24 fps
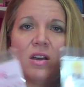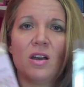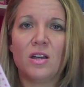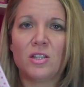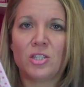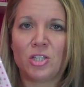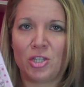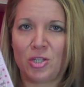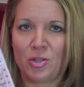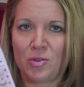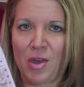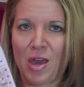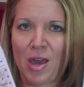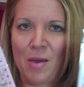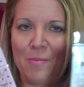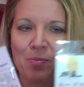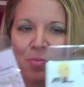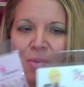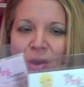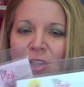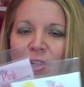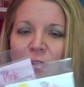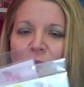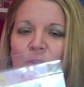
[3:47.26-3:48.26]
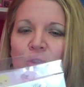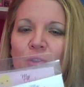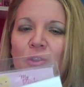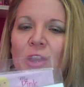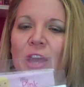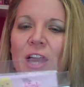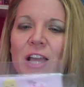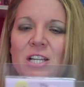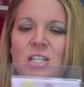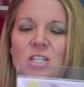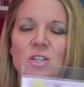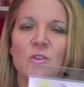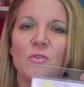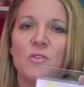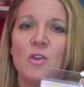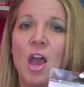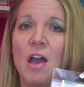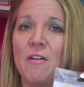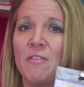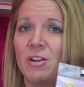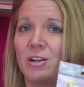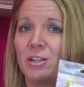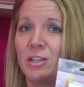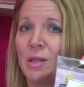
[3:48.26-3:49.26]
to do that. But if you'd like to, if you
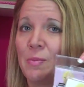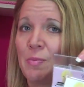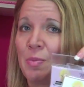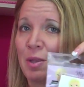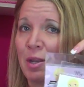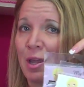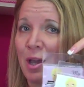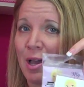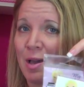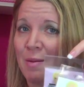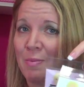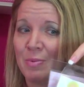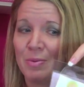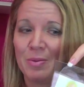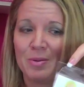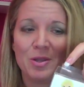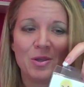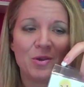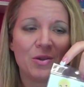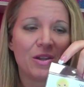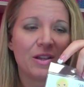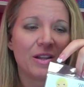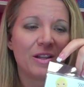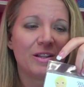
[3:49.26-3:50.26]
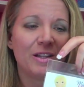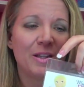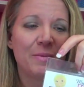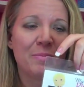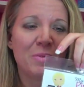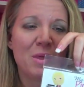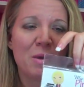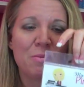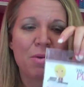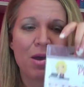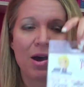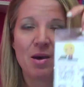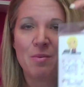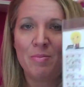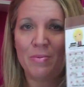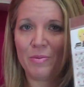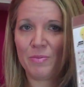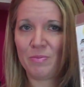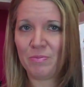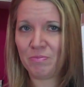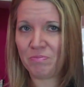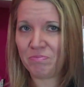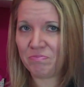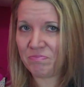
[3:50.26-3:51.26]
have a clip it up, you can clip them up.
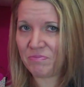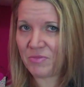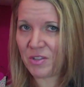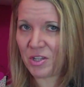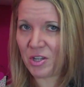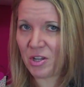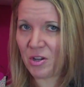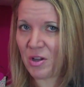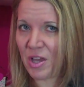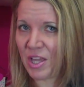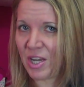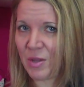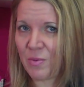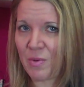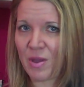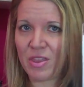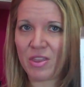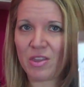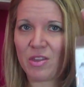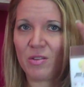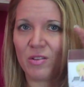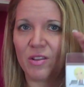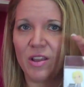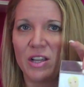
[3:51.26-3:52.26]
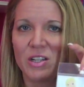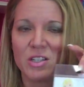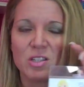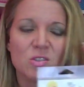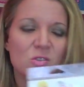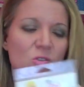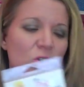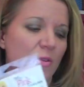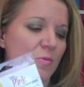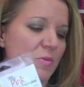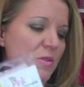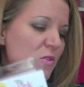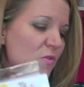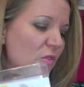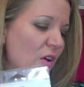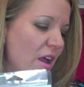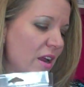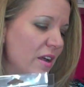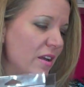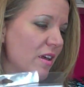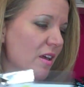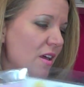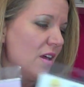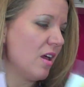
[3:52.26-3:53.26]
You know, any way that you'd like to store them is
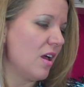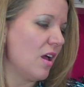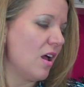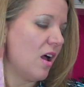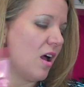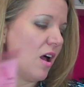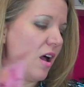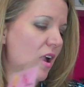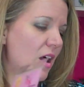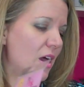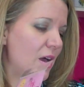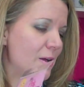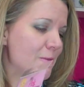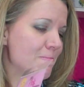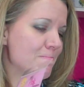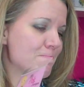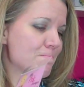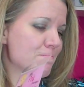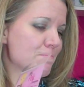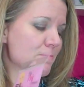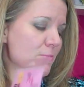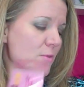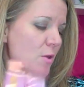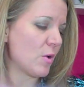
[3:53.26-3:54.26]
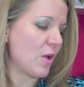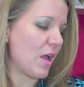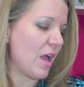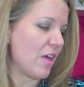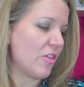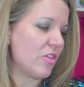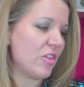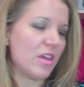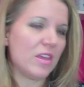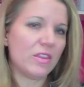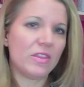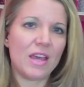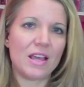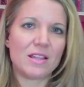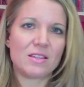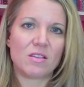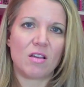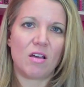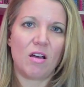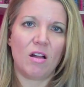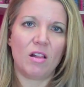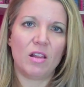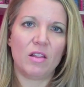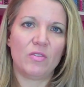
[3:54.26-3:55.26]
fine. Okay, I think that's
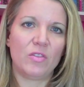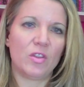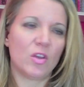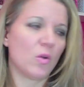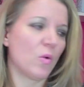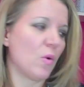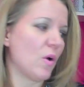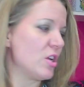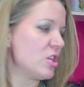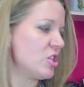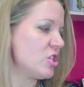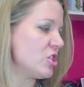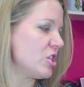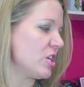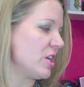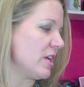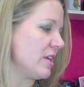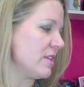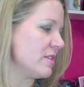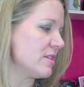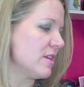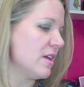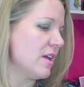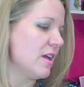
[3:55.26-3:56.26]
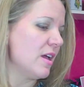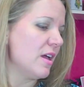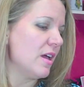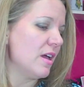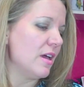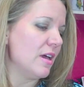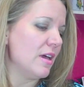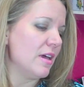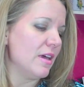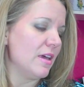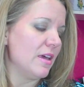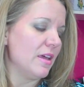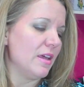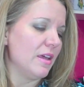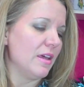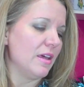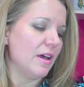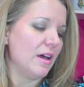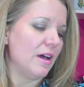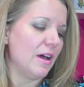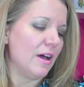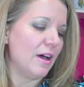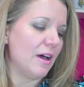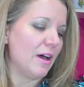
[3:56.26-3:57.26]
all of the questions
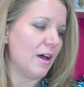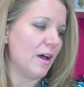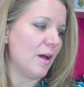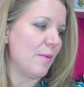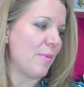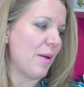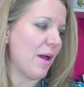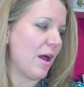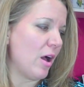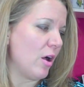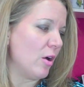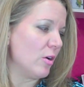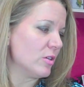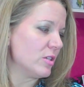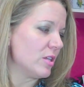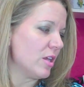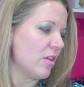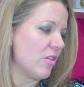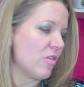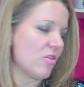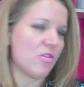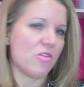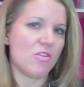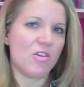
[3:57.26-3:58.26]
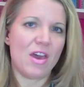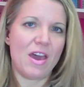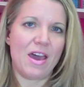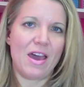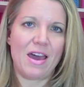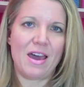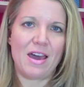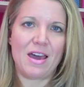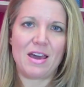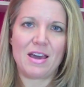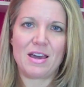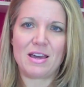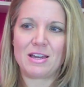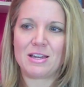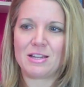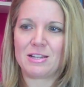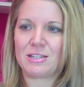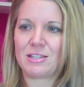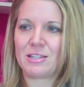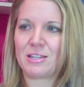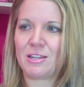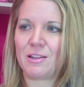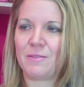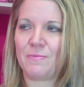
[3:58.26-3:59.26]
about
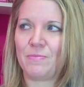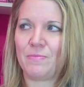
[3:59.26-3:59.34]
that.